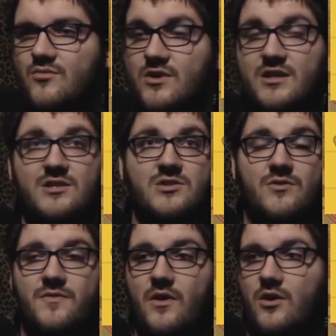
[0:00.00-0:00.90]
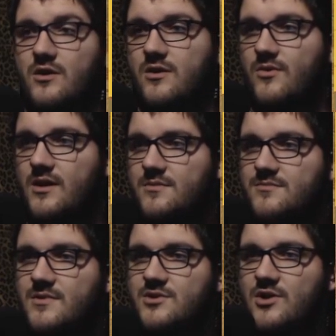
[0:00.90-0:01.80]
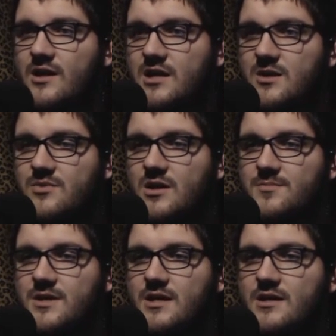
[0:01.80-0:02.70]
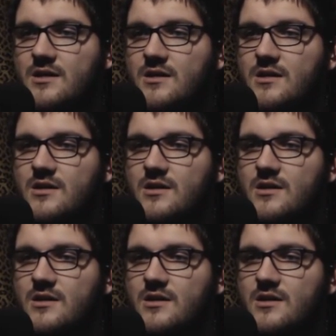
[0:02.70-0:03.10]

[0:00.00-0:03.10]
What it is so far anyway. I'll try to keep it updated.